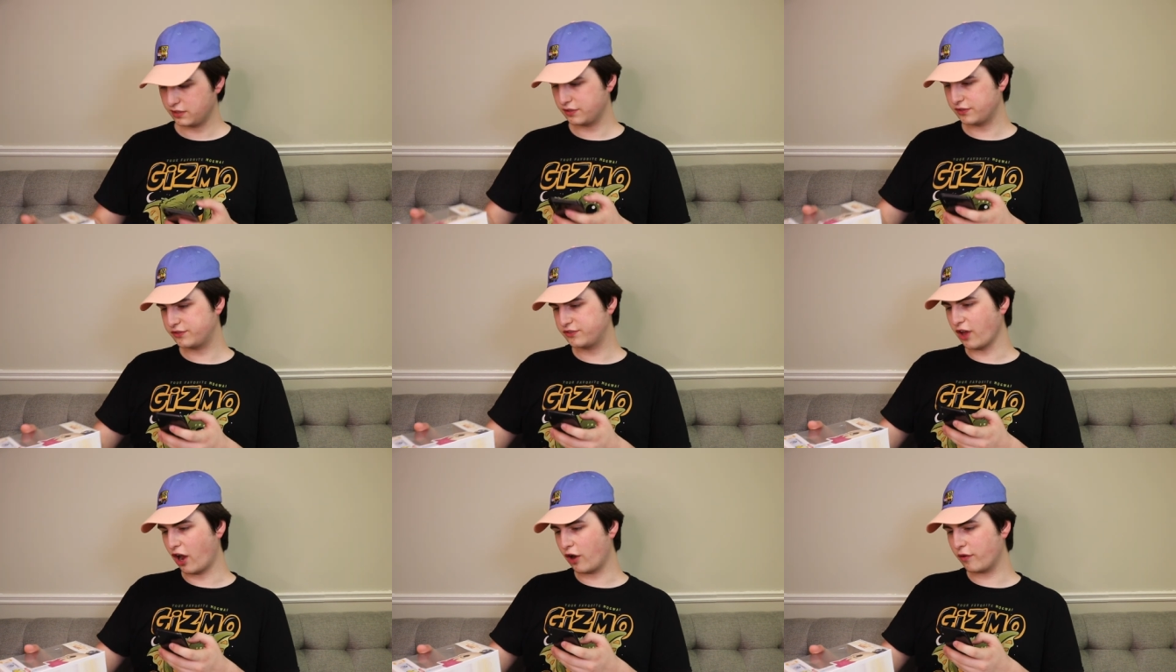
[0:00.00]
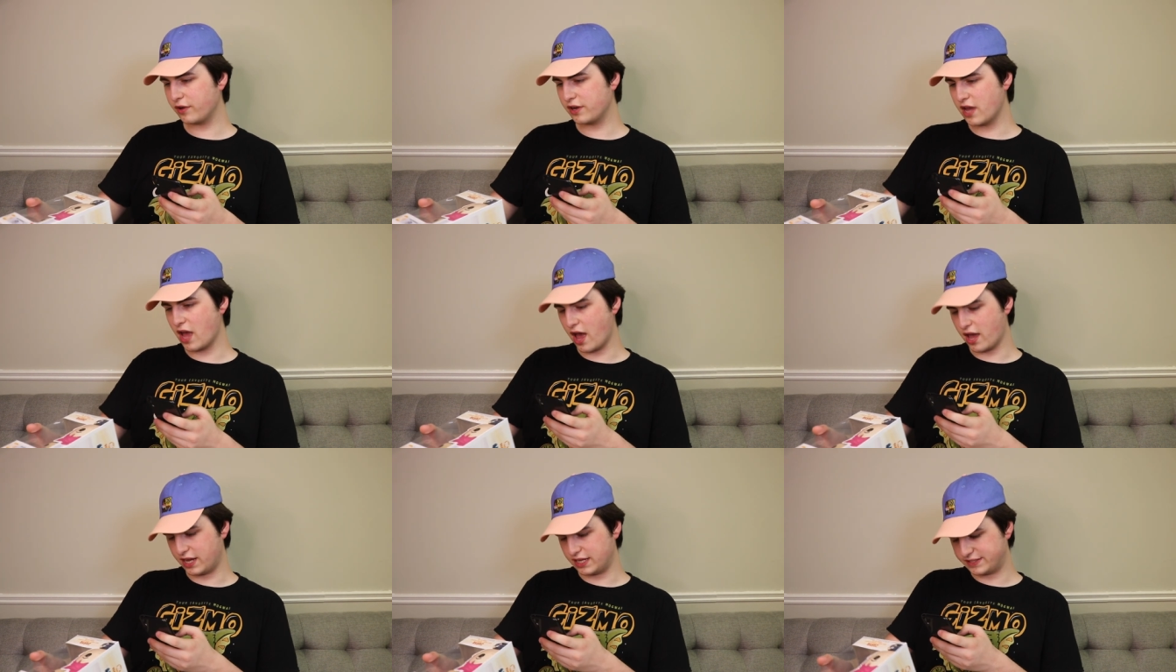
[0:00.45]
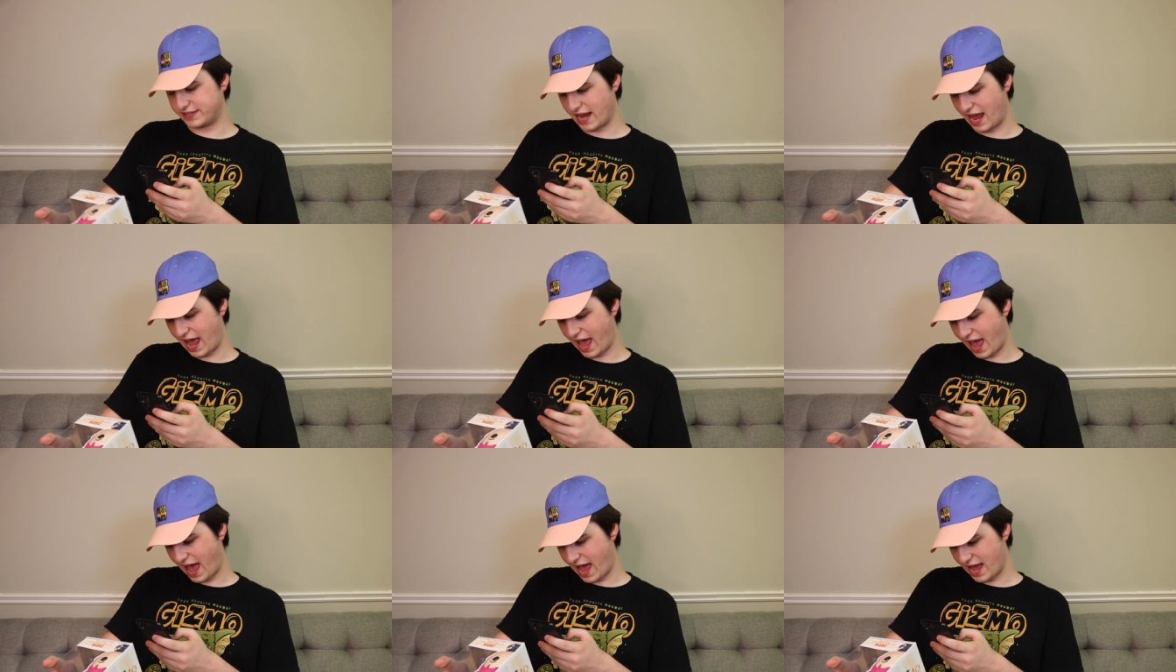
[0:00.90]
Zarya is
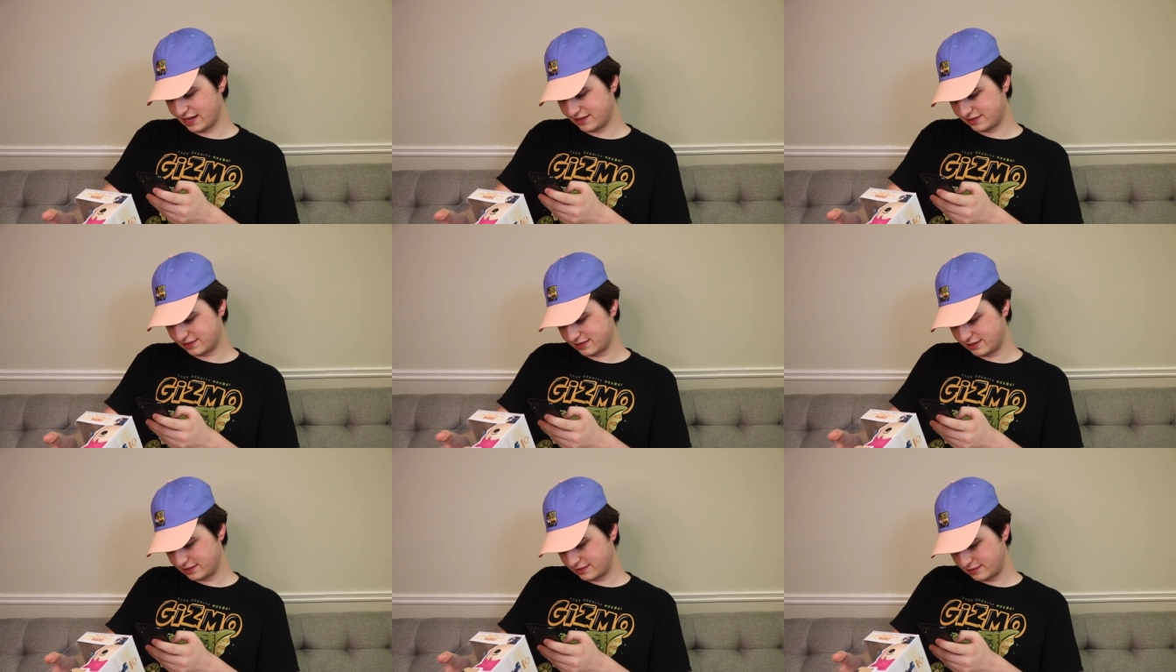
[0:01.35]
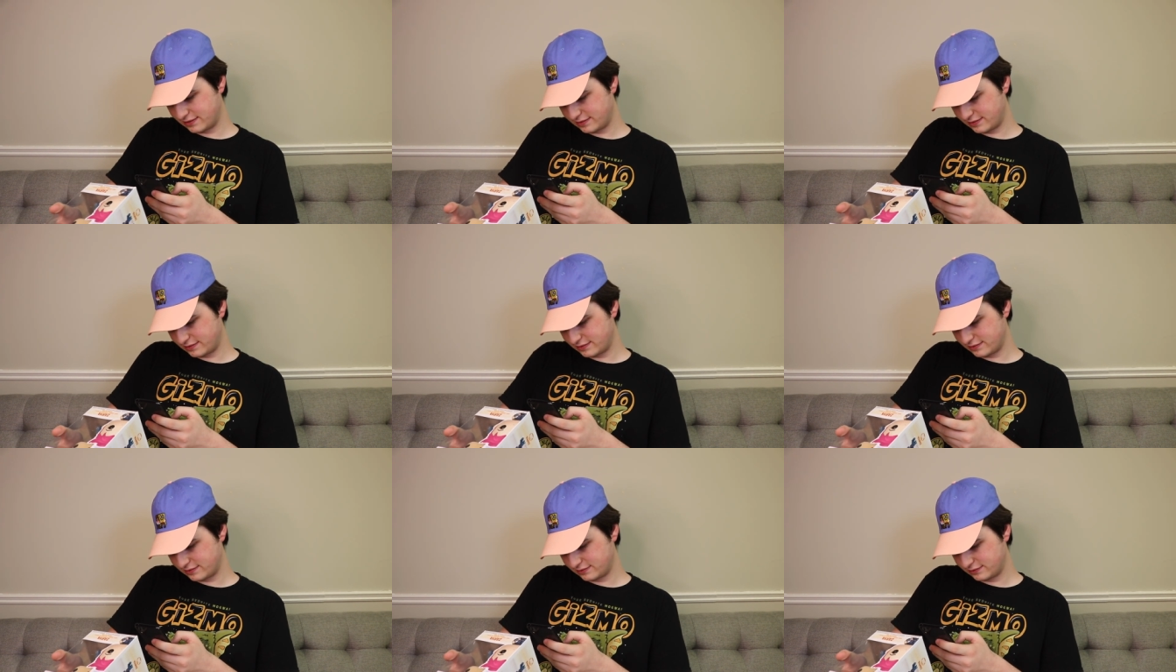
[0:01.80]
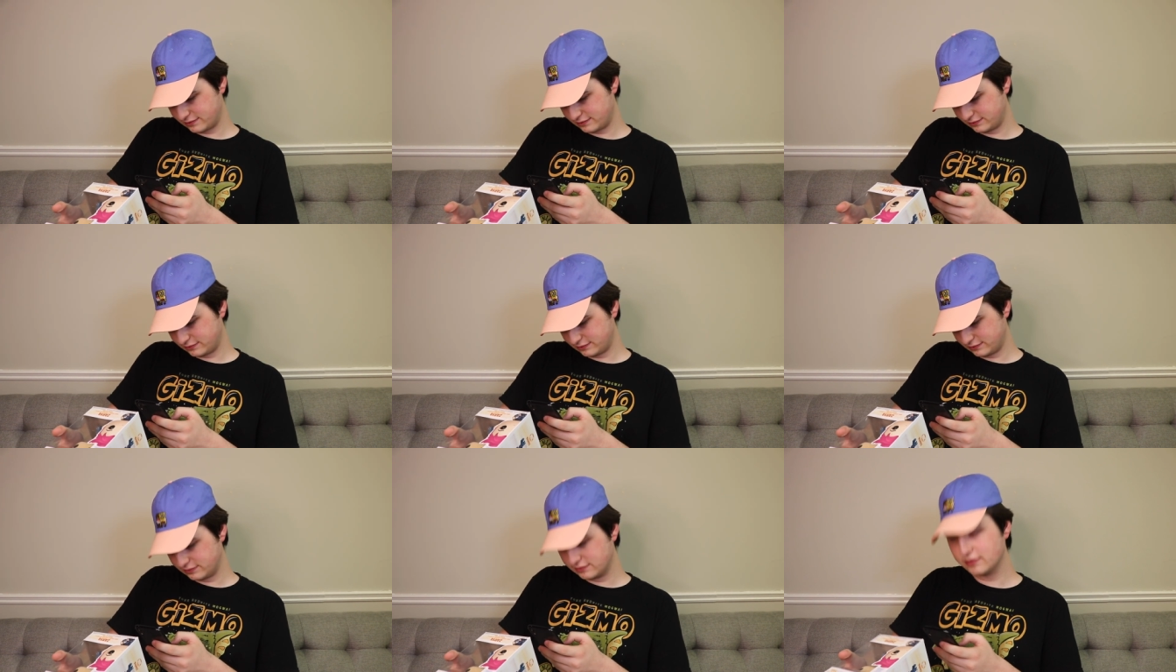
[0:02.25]
at
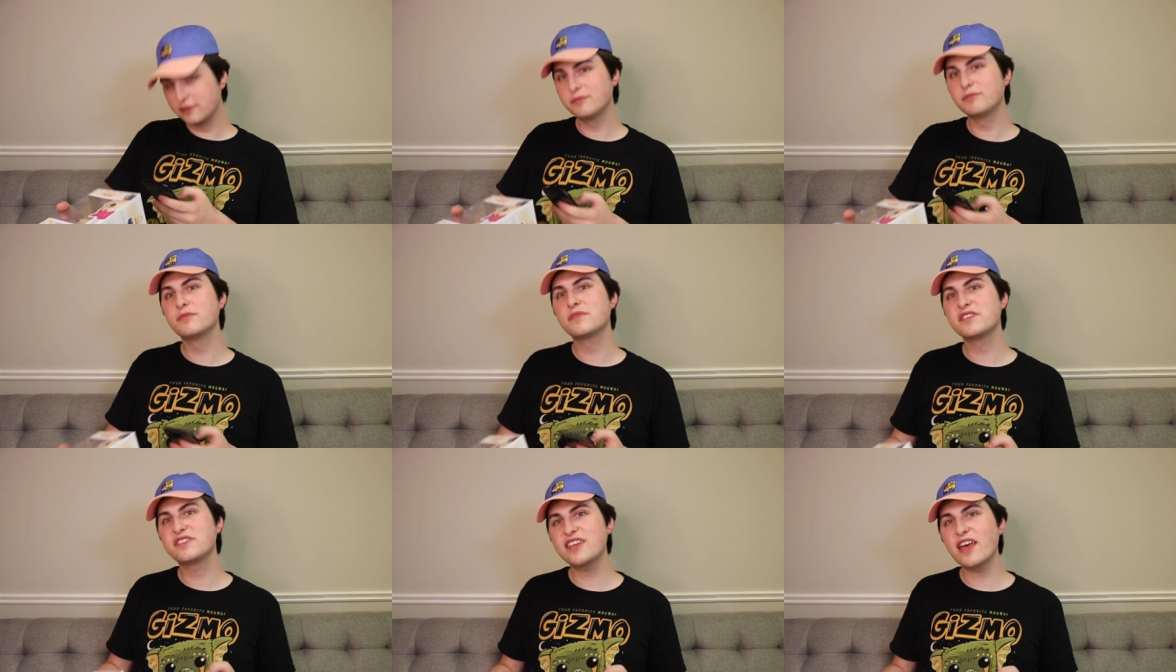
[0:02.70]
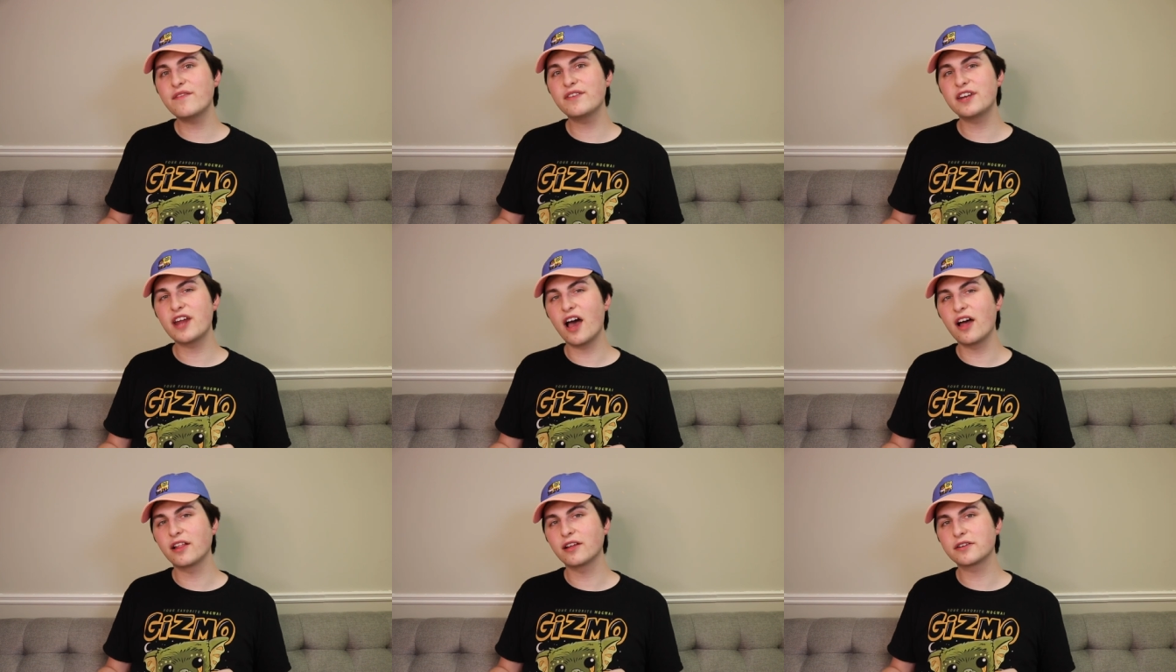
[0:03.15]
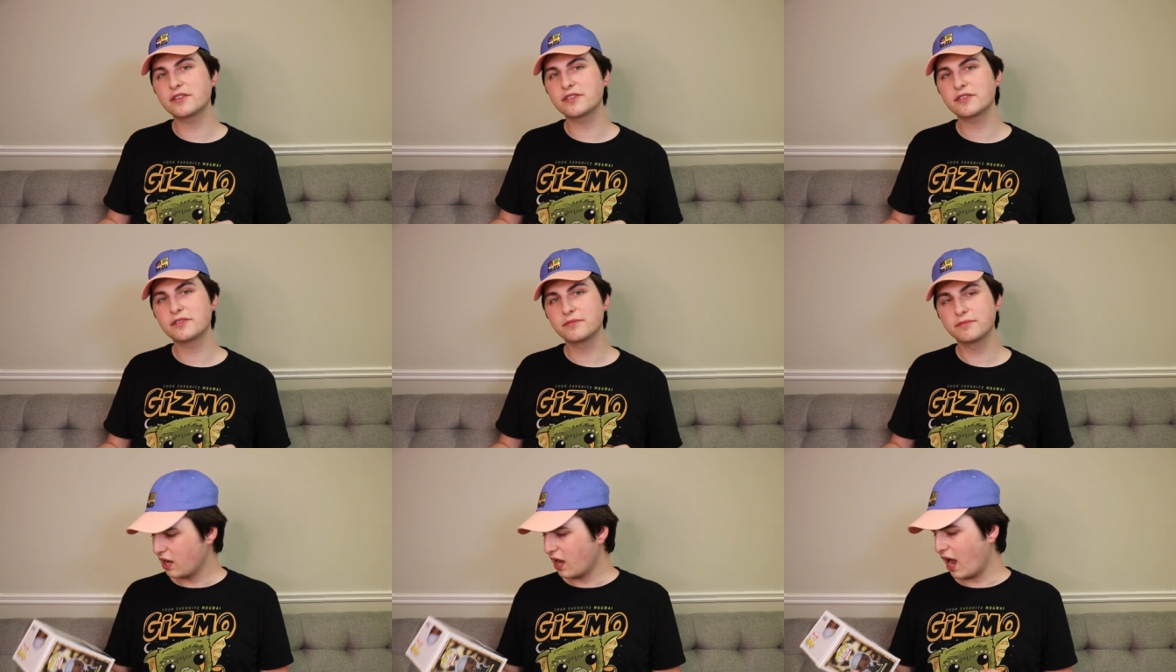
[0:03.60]

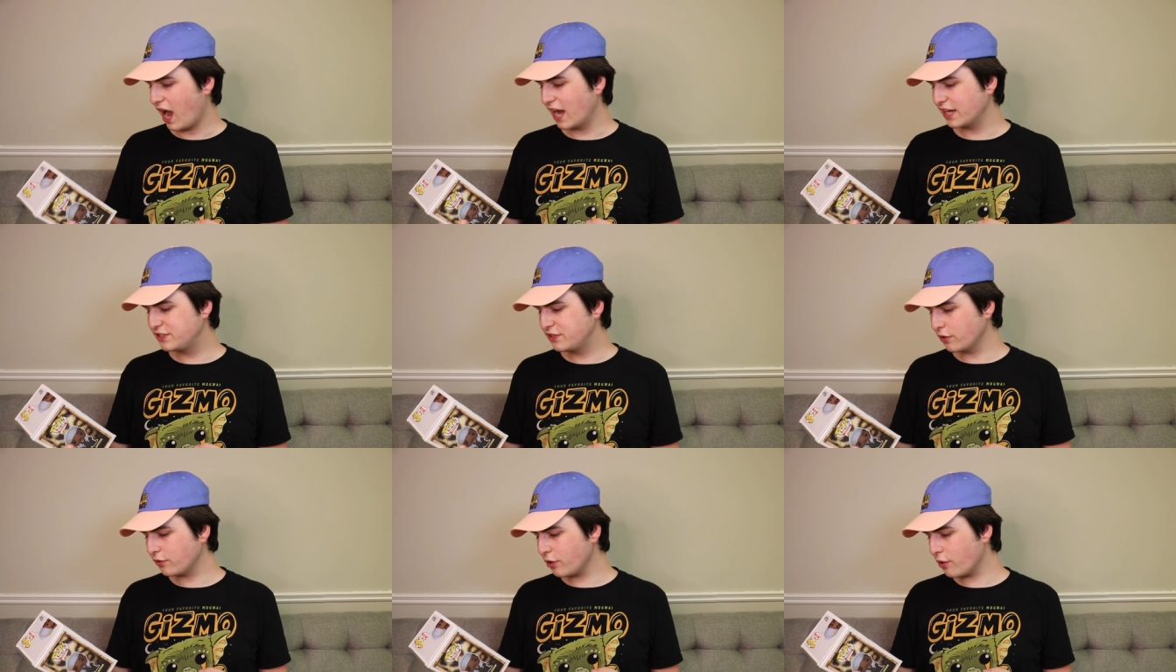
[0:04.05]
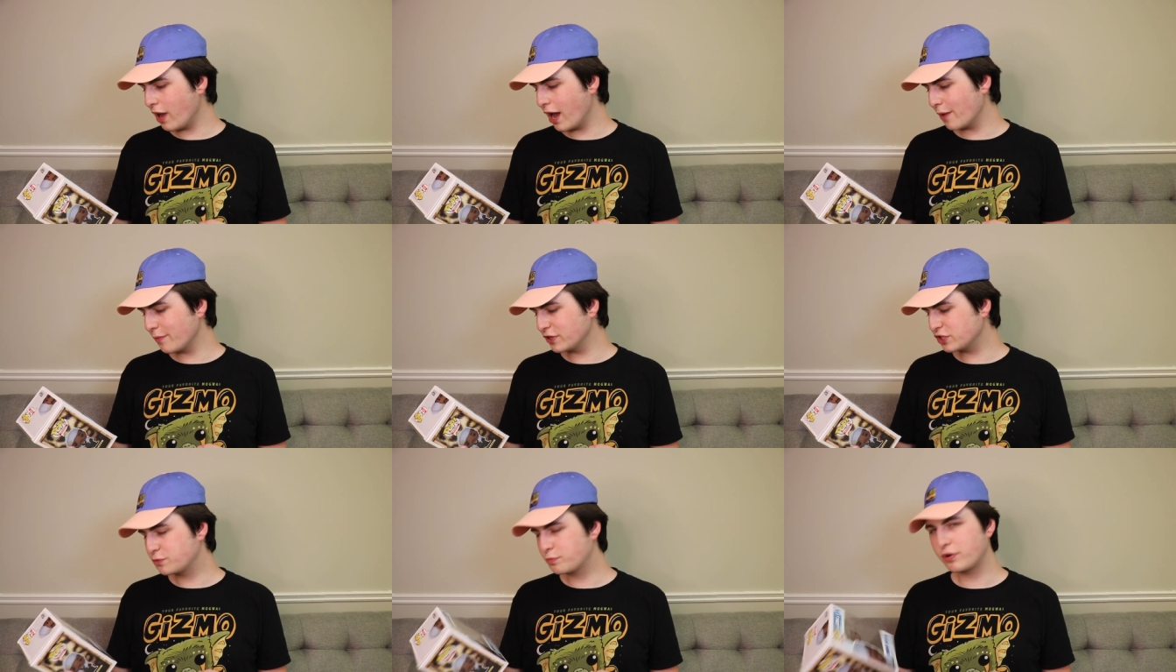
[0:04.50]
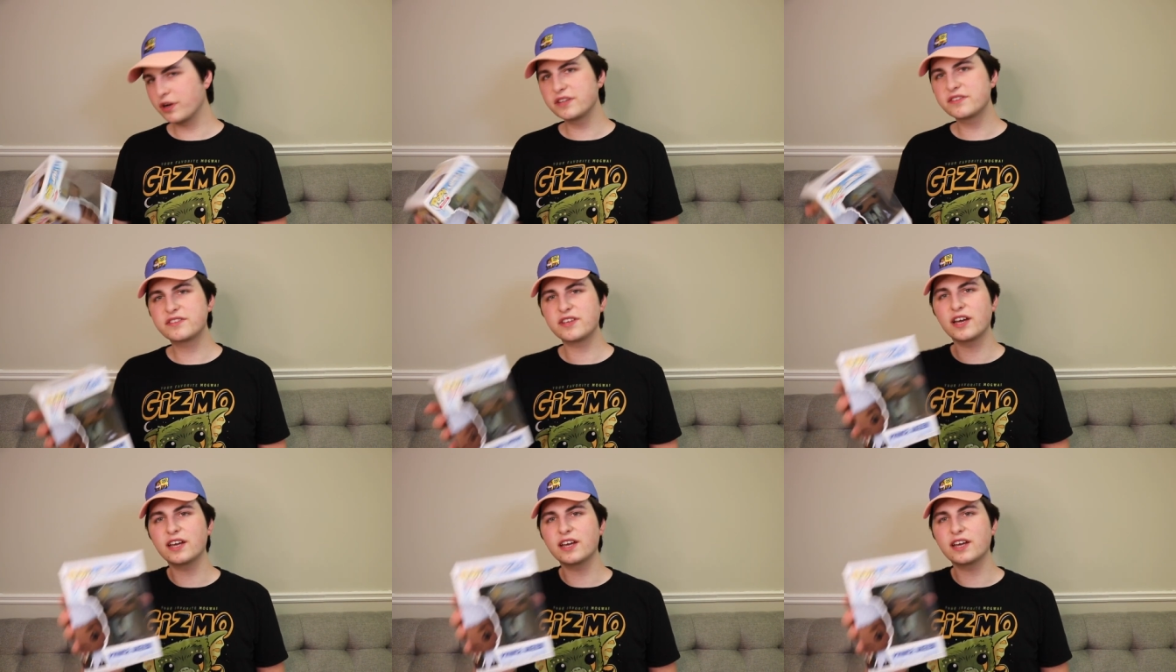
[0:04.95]
$7. I don't know how much Prince